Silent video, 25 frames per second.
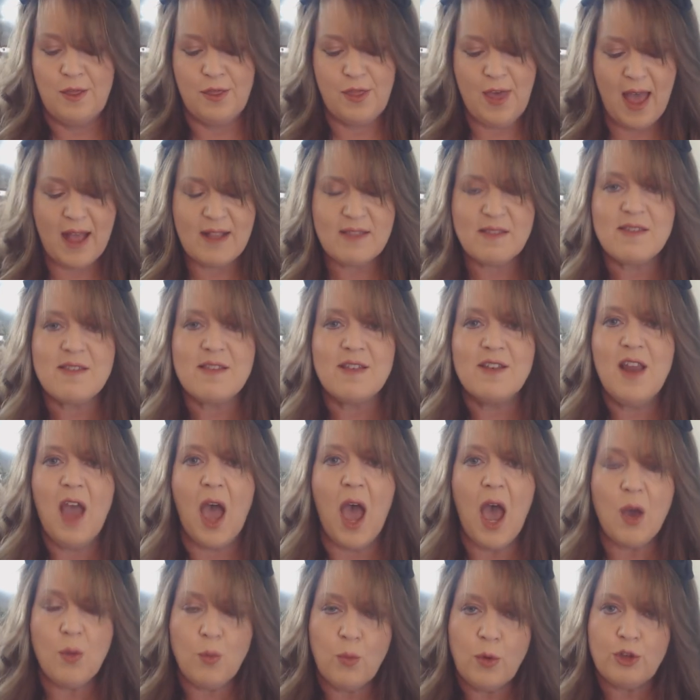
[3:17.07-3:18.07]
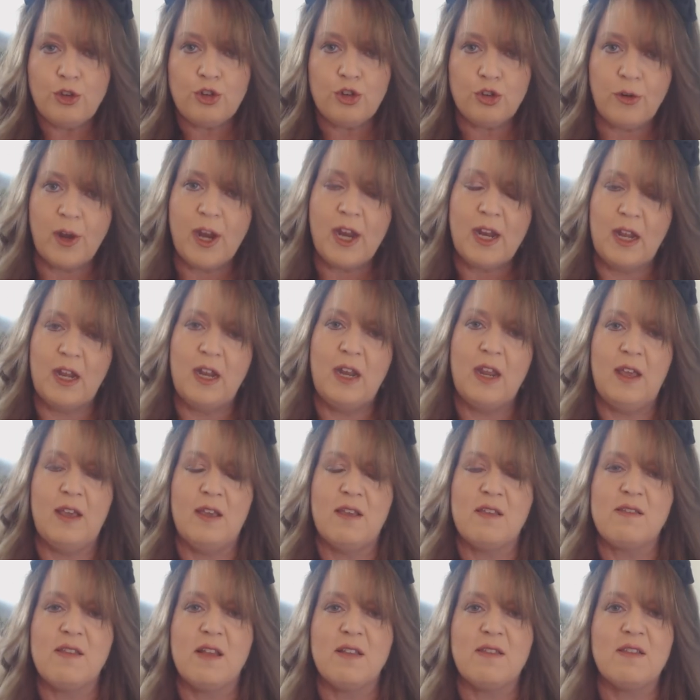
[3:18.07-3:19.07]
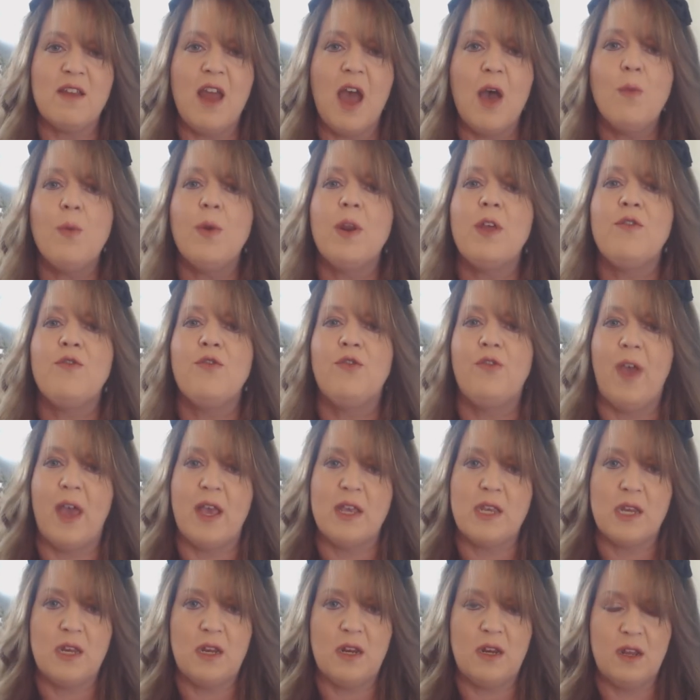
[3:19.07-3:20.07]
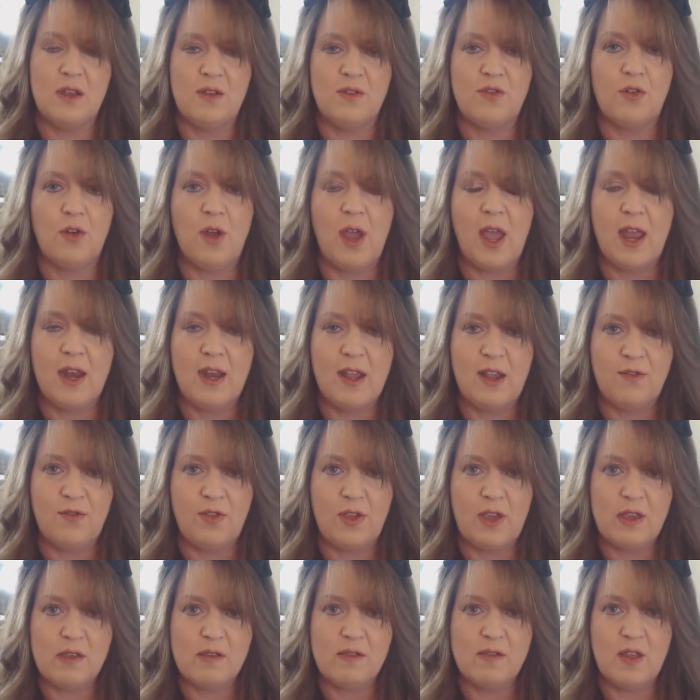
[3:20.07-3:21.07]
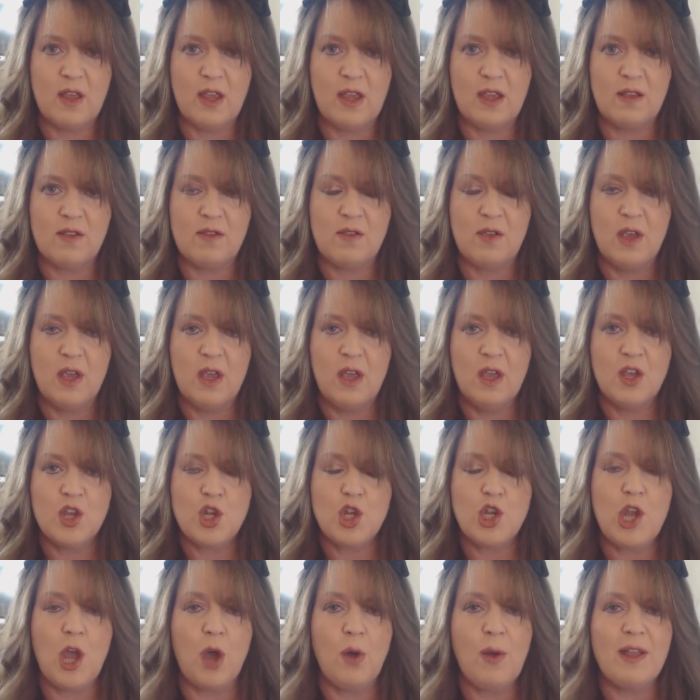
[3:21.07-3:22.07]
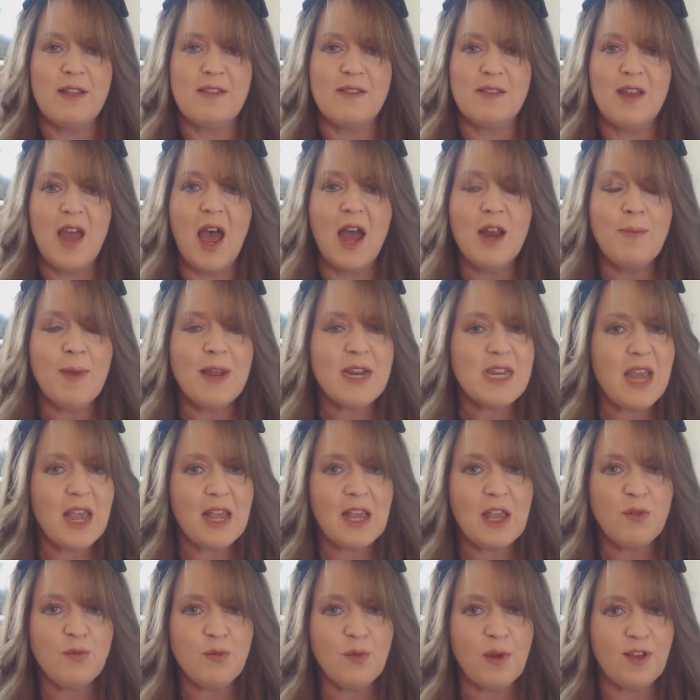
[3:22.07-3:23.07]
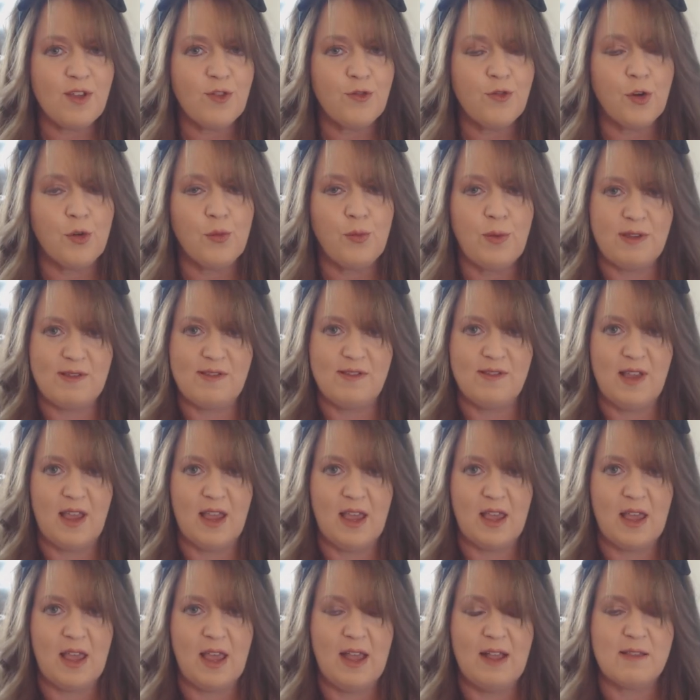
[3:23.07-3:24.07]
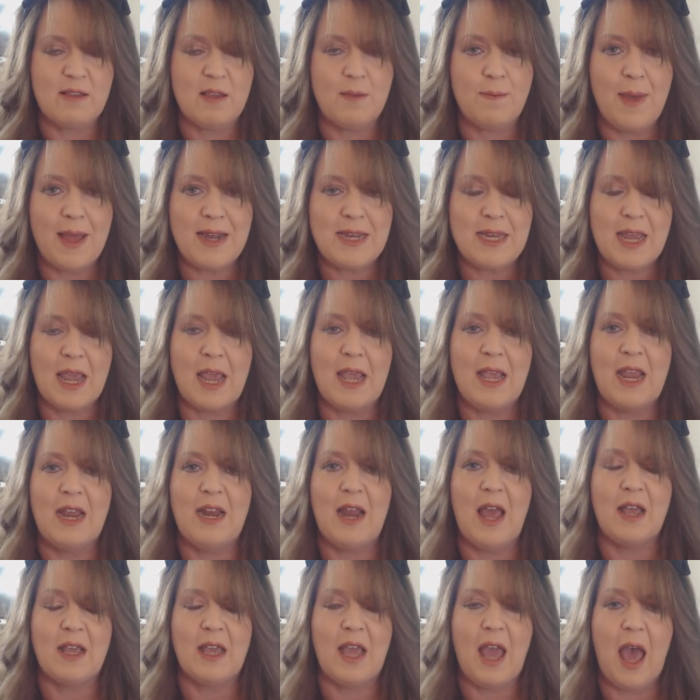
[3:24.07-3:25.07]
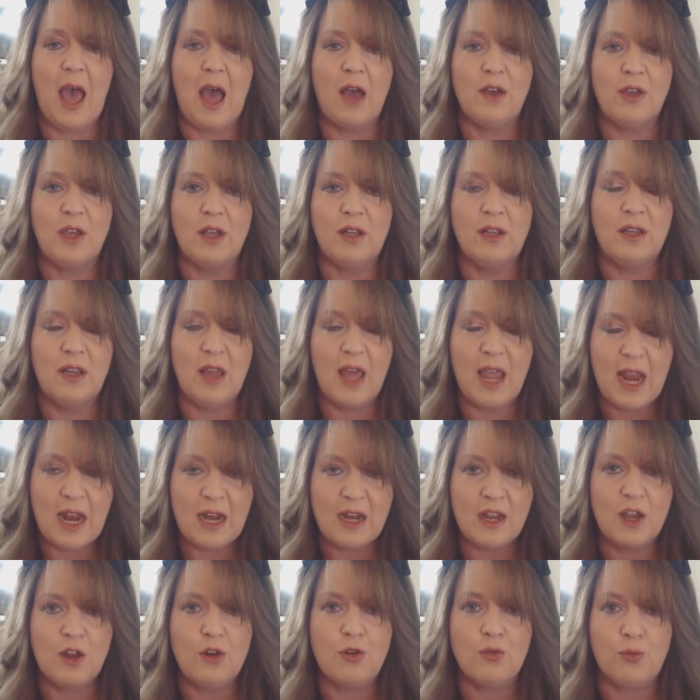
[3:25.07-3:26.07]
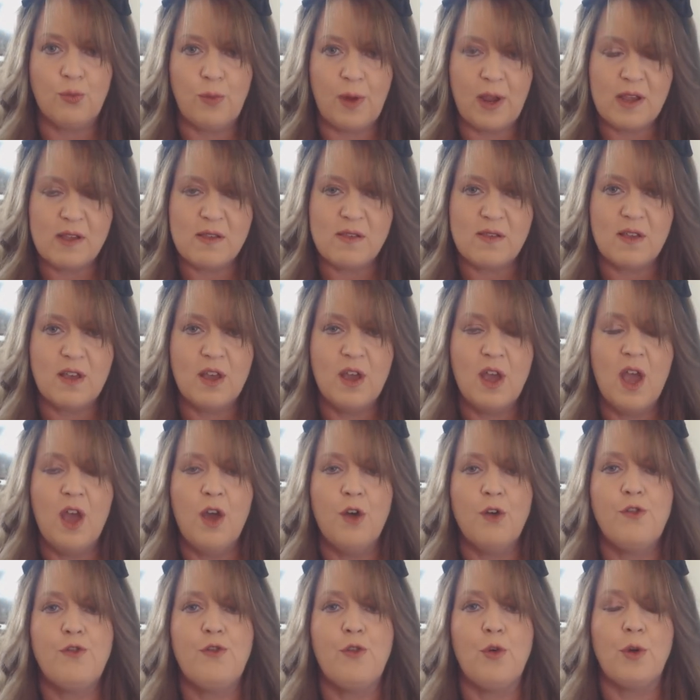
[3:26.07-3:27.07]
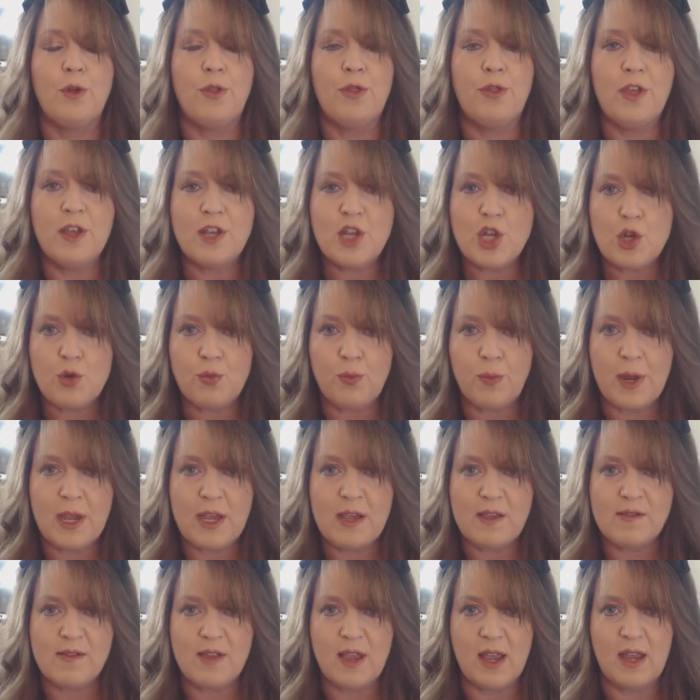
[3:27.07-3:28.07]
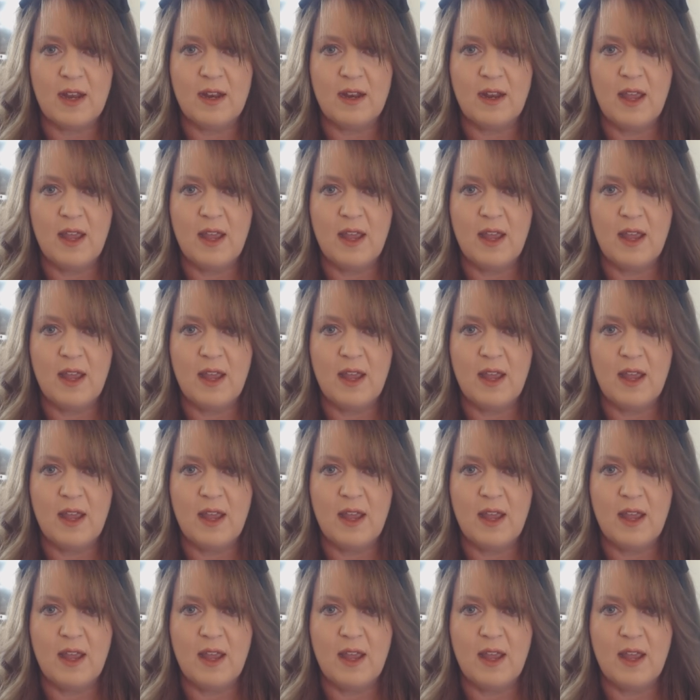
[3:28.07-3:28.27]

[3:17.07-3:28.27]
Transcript: That's not what trading is. That's not what investing is or any of these things. So it's not about taking risk for risk's sake. It's about taking a calculated risk for this reason